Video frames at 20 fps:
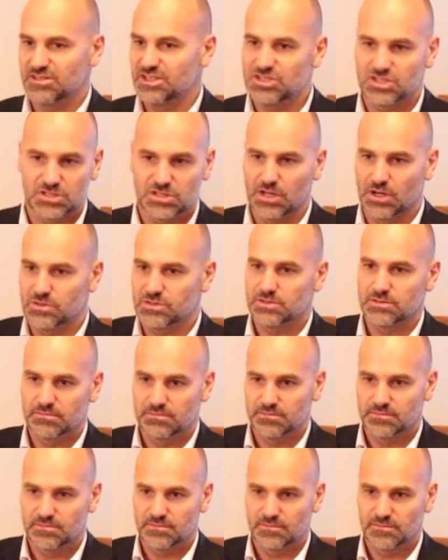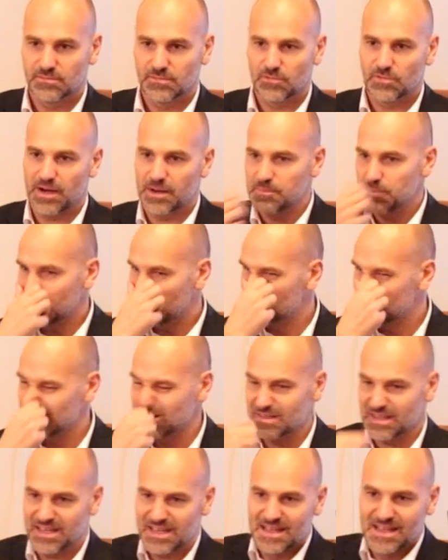It just goes, right? Because
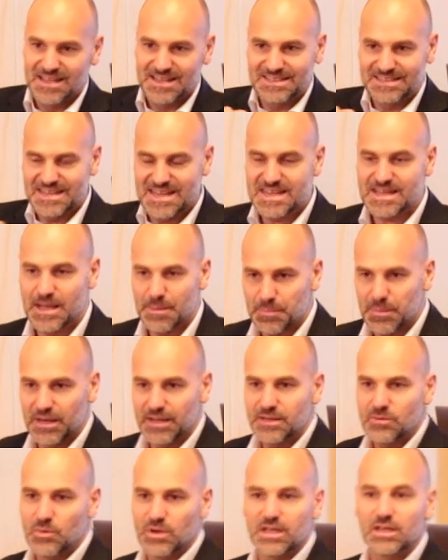of the decoupling,